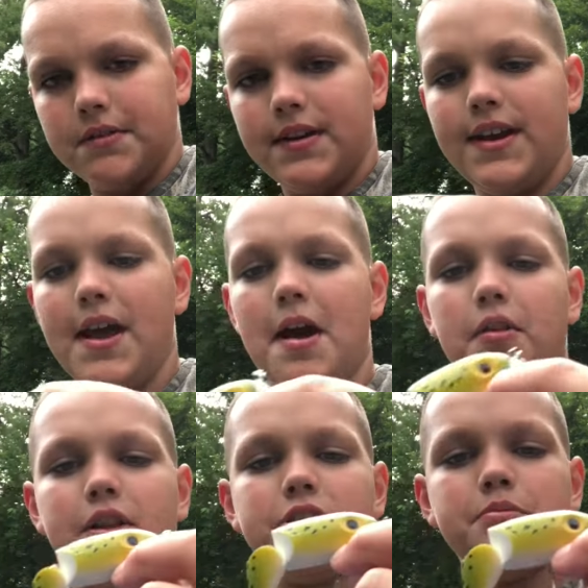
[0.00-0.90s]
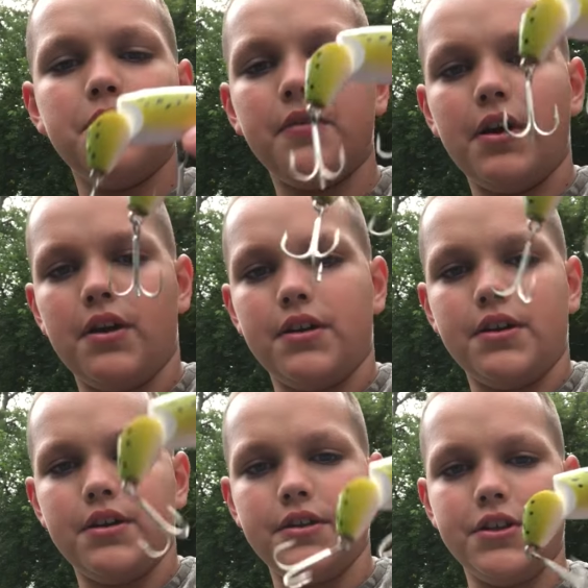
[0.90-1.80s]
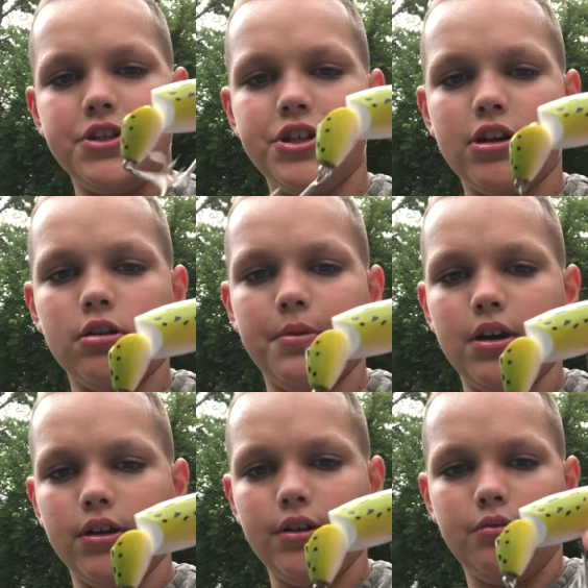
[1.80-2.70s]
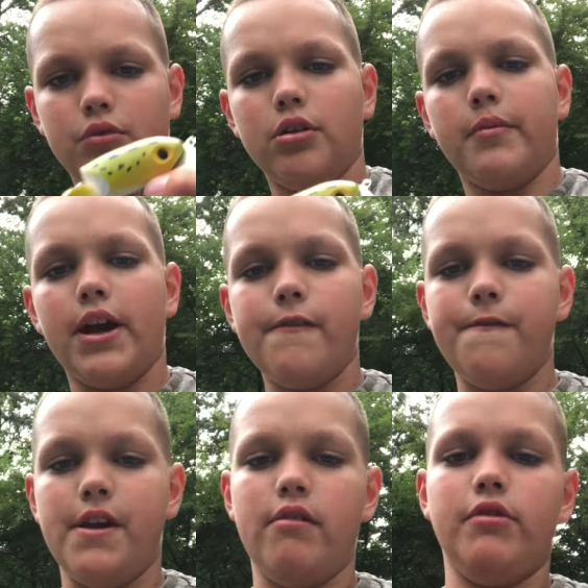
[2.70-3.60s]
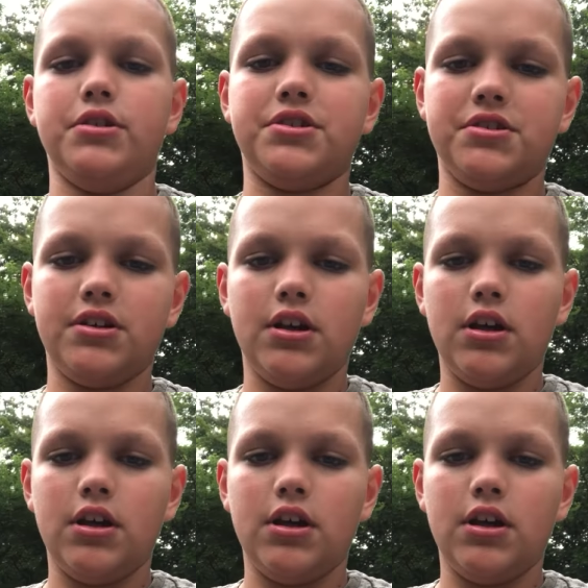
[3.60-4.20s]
Now, let's move on. The jitterbug, one of my favorites.